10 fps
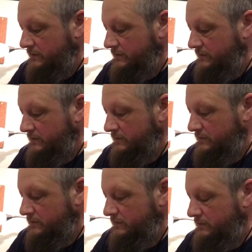
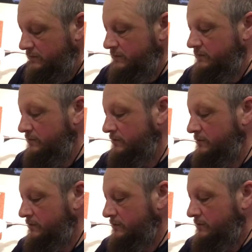
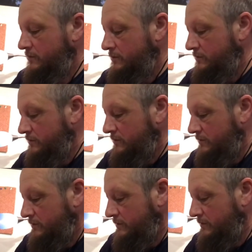
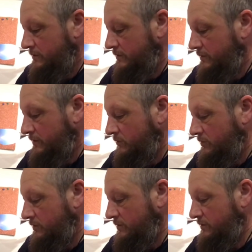
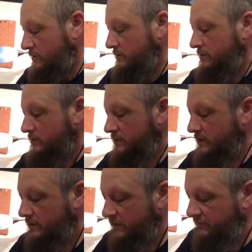
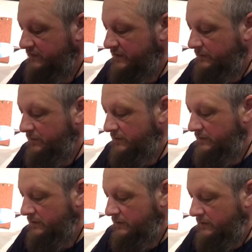
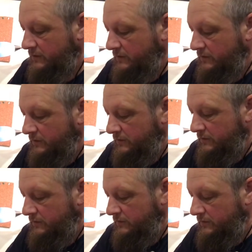
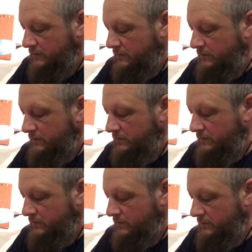
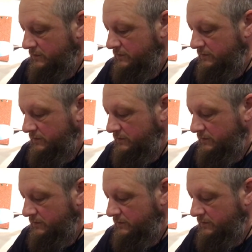Nobody speaks.